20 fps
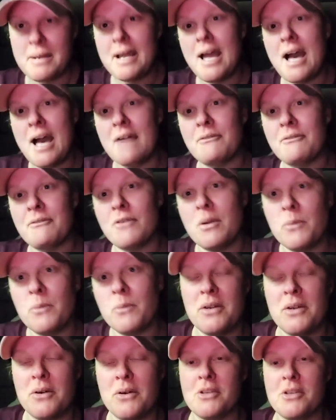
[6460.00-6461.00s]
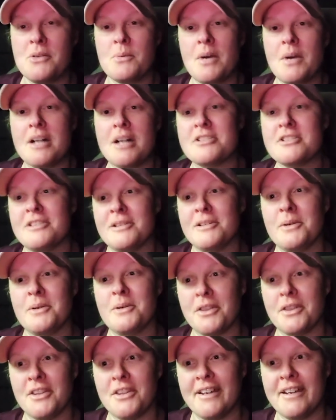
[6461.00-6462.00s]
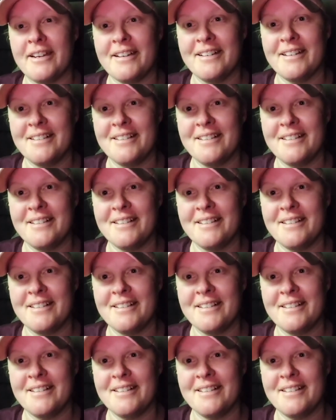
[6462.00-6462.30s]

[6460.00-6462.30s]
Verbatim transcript: hat from, we know you watched the whole thing.